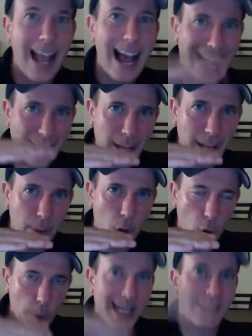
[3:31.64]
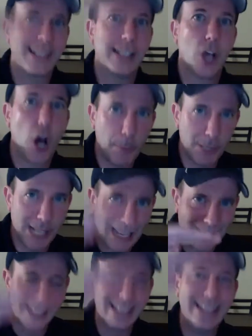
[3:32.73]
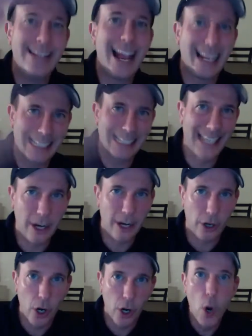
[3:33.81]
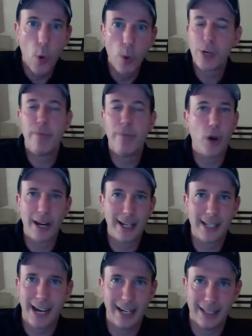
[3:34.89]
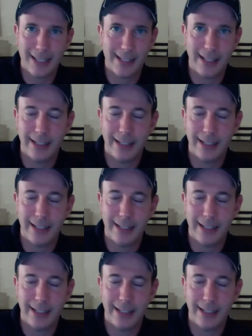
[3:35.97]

I think Mahomes has this upside, this next gear, which I'm very excited to see.